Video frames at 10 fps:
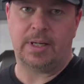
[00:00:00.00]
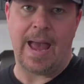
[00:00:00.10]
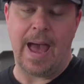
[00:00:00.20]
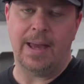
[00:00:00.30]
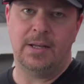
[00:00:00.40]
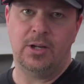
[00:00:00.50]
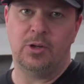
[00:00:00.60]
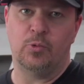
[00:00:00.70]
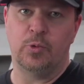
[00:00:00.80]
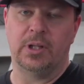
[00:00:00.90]
cat in here,
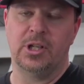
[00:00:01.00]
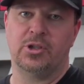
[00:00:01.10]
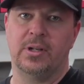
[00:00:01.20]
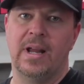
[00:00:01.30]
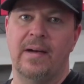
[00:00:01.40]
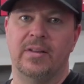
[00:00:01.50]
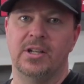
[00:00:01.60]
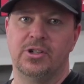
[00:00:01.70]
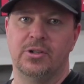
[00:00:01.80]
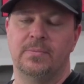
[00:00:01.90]
you really shouldn't have an
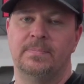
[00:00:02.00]
issue.